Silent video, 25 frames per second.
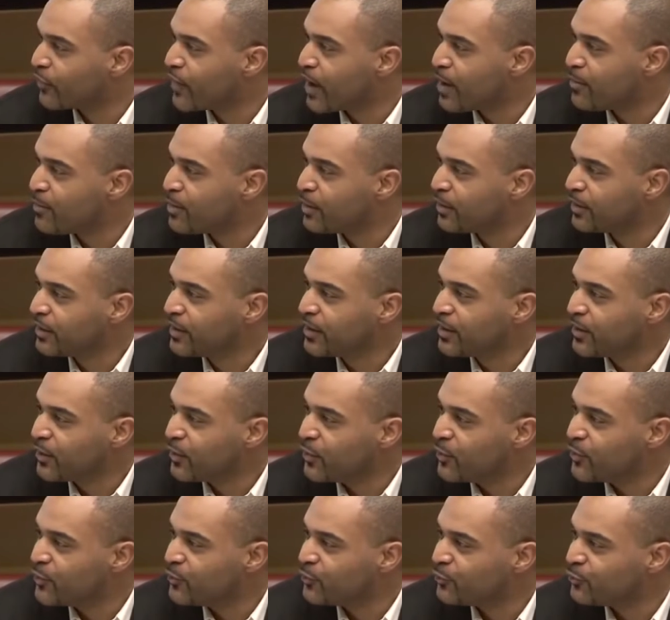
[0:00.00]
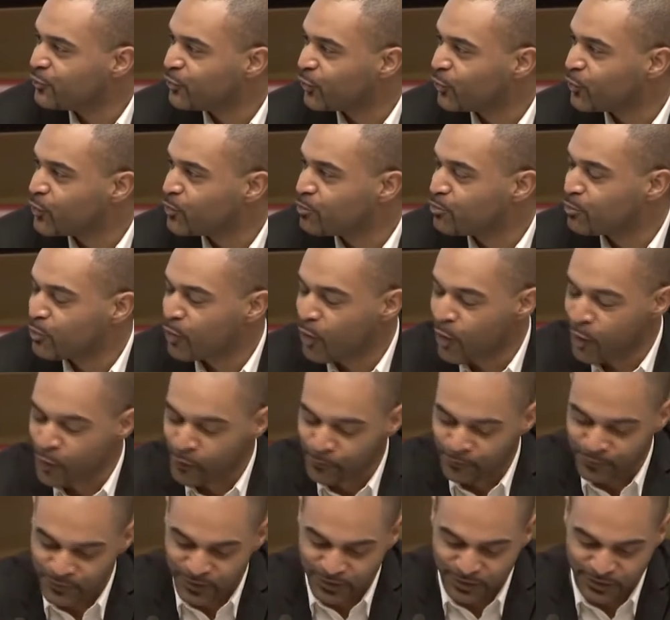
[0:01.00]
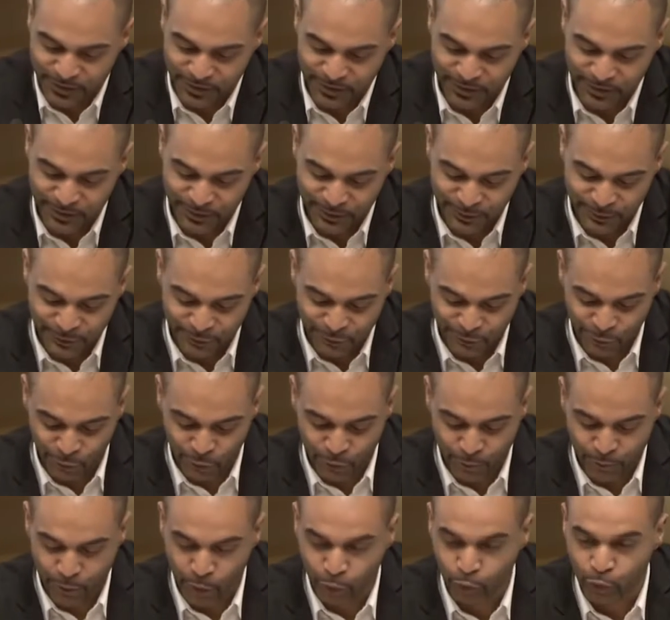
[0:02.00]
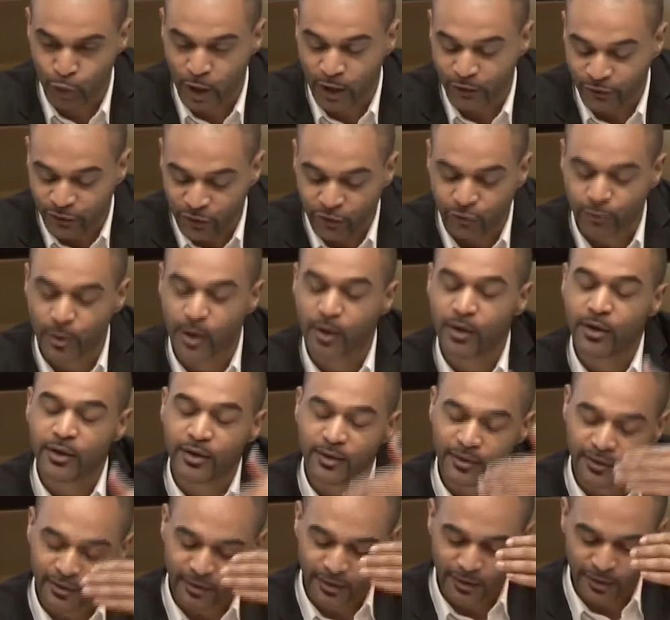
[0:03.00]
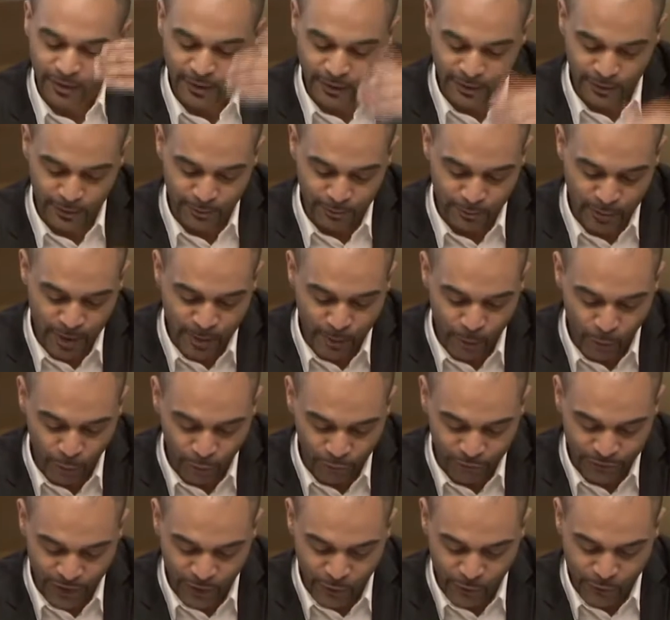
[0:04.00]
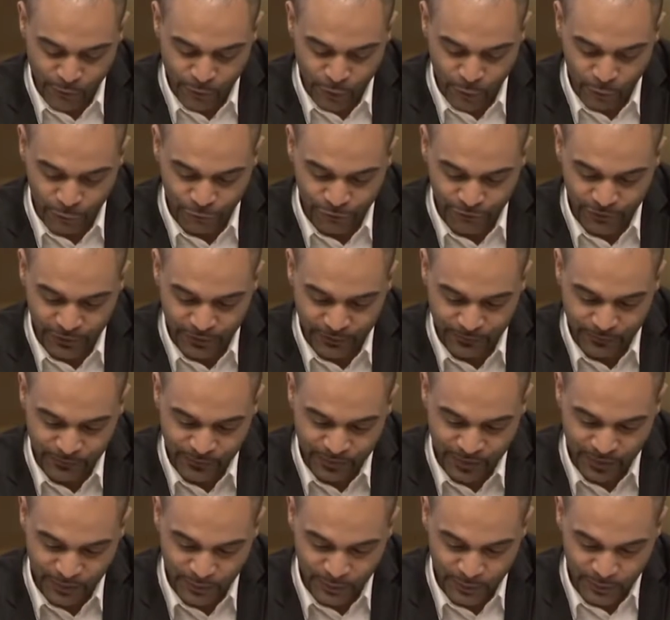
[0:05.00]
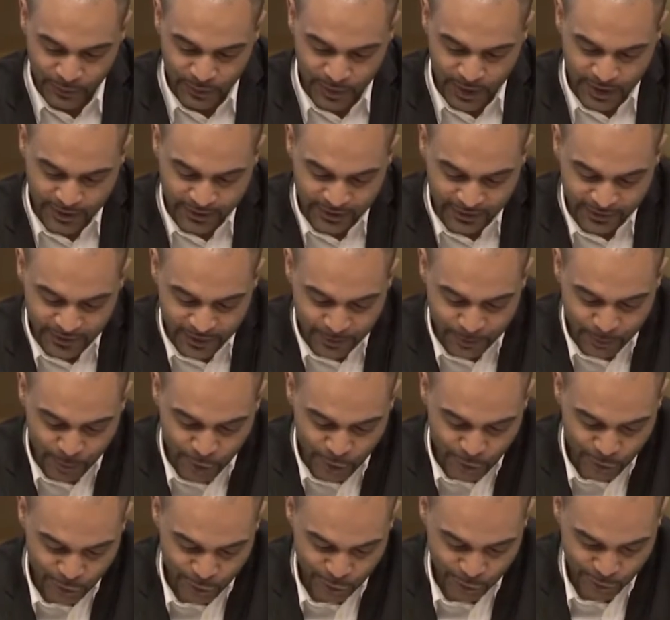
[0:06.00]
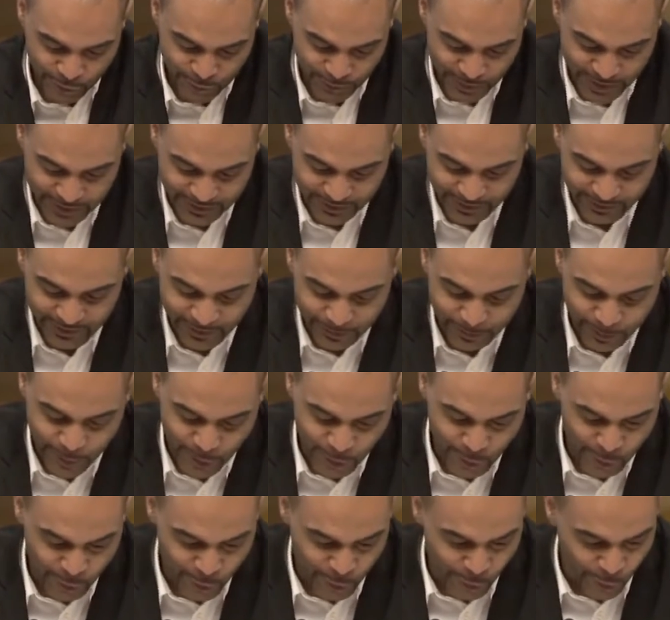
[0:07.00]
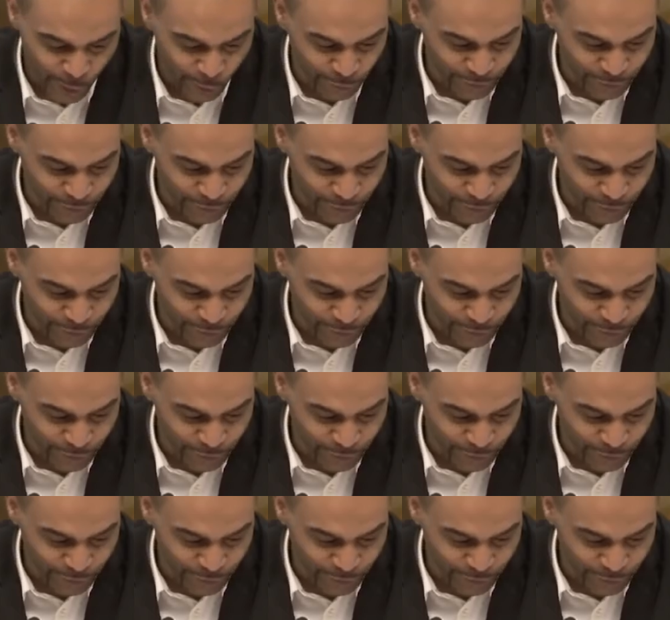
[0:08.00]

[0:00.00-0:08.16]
but he was not a very nice person when it comes to questions of racism. But of course,